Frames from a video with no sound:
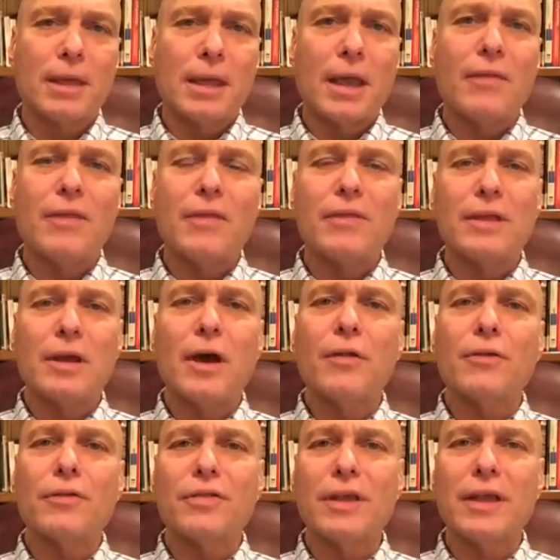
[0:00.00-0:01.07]
And then the
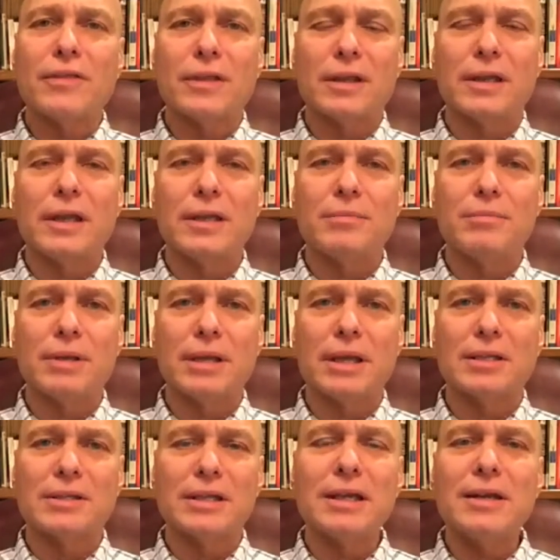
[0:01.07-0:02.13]
other thing that hit me,
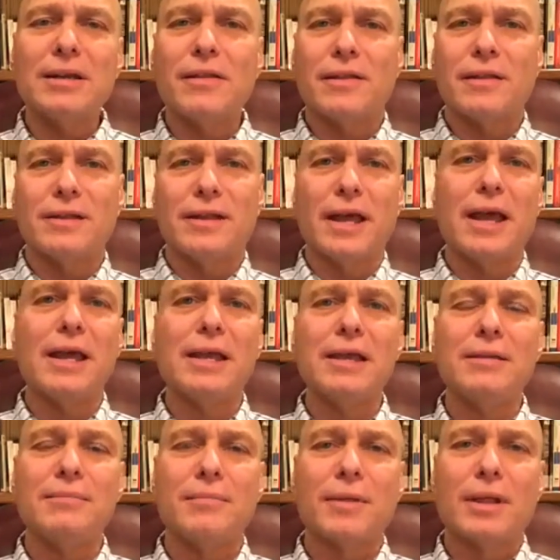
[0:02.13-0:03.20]
at the end of the
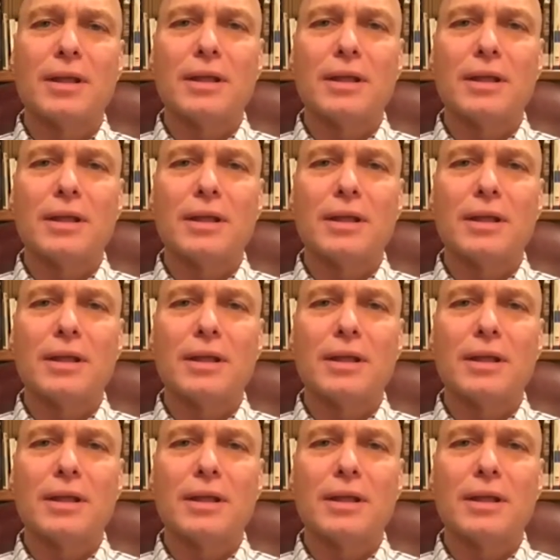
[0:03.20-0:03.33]
day,